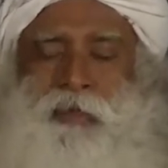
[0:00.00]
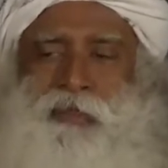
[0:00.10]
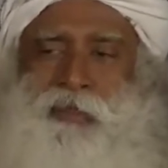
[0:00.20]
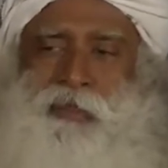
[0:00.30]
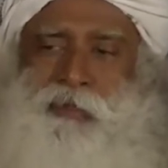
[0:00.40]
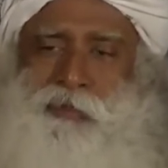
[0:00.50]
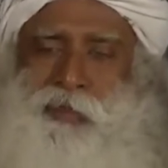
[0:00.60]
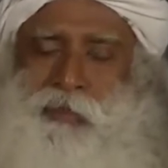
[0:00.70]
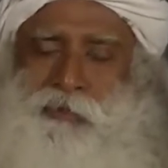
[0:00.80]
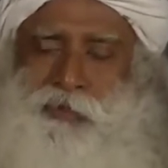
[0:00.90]
Till you
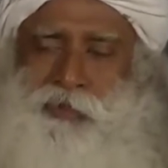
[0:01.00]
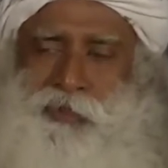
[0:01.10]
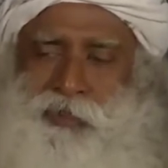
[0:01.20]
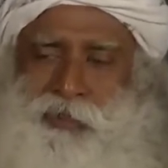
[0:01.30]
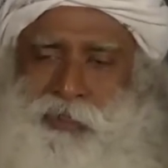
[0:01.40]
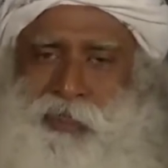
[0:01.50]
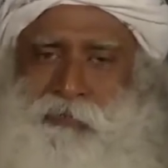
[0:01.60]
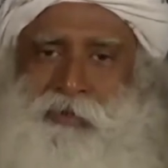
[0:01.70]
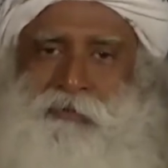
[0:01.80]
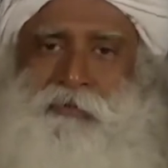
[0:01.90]
come to a certain level of